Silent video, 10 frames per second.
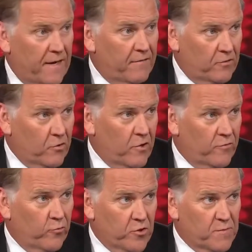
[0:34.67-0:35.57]
the law
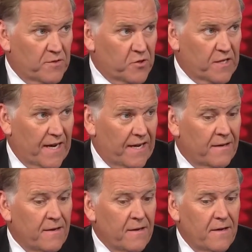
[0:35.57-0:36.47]
enforcement side,
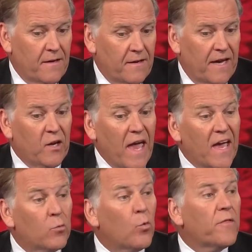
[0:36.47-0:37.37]
and
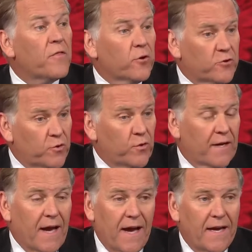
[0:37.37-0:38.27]
what they're doing.
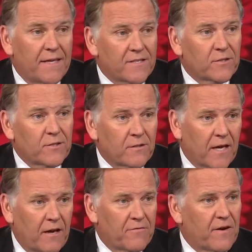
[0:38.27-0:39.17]
It's a little
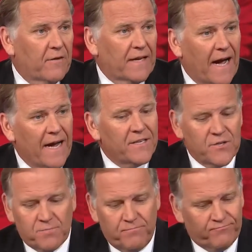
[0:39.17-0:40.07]
confounding.
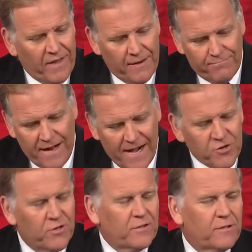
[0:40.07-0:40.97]
I
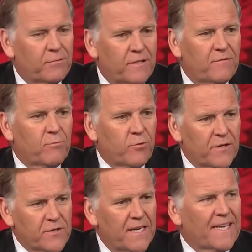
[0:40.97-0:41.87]
passionately believe the
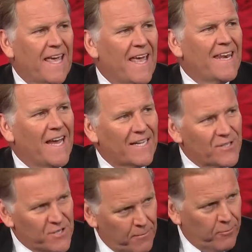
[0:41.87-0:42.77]
president cannot
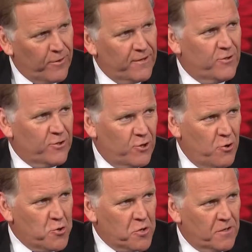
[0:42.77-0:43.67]
separate this
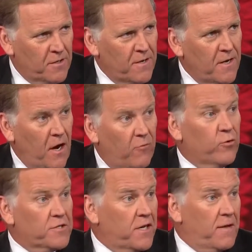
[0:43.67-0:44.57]
notion of which,
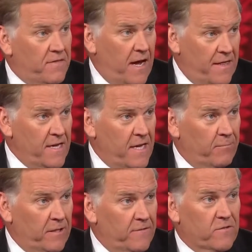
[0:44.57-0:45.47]
and I think he
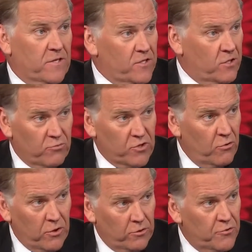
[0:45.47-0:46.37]
believes this, there was no
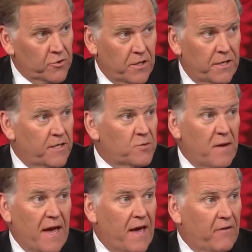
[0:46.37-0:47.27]
collusion on his
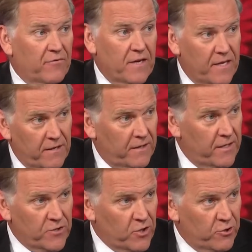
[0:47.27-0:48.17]
behalf. He
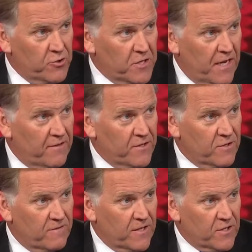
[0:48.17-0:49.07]
doesn't understand this
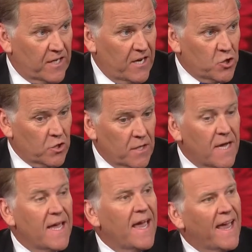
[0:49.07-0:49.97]
investigation
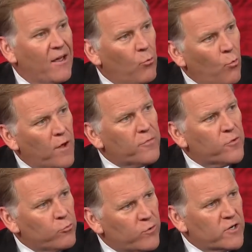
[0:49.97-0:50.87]
and what the
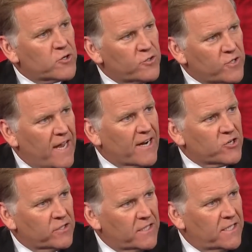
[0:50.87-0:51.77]
Russians
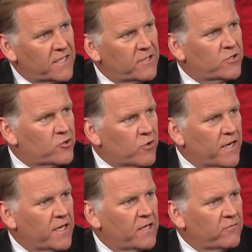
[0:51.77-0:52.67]
actually did to try to
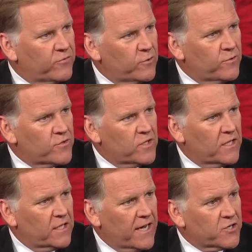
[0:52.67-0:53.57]
influence the
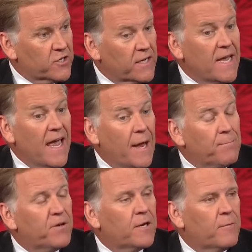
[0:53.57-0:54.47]
election and
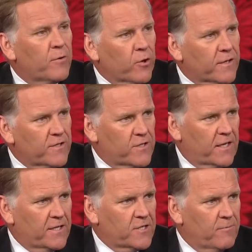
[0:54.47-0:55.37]
pit Americans
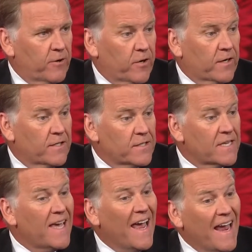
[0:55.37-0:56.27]
against Americans,
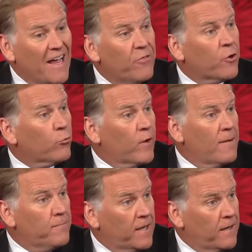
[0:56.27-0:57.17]
and they're
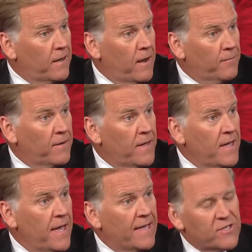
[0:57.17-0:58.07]
ramping it up.
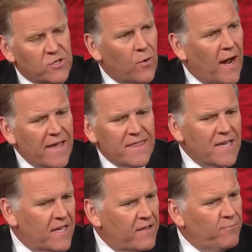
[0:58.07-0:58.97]
And so I think
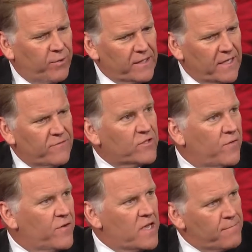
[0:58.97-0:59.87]
he believes if
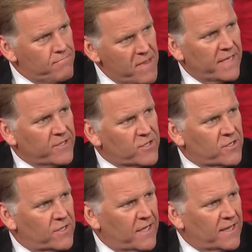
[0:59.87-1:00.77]
he admits
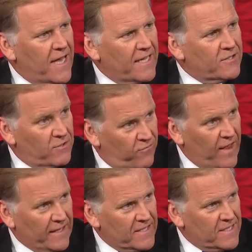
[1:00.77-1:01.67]
that that in
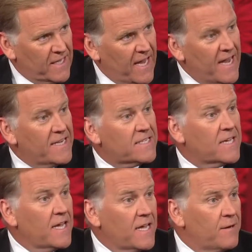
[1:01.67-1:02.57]
fact is the case,
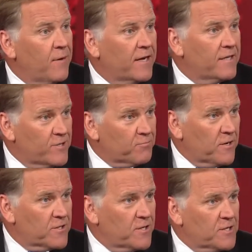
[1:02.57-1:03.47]
his
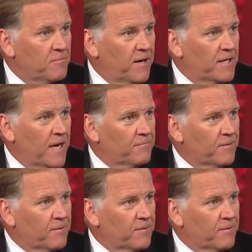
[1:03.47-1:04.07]
presidency might not be